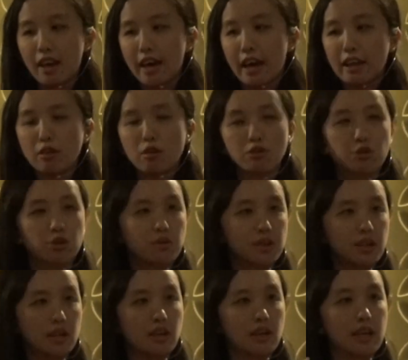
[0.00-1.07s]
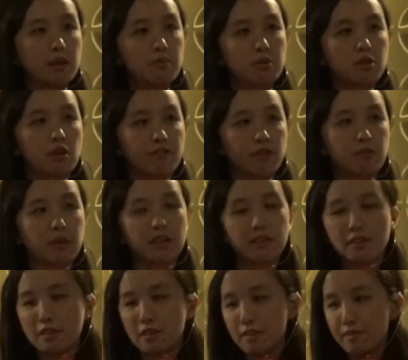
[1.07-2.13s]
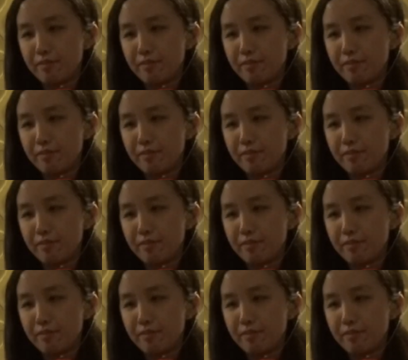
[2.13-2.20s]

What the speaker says: and also the label of the button.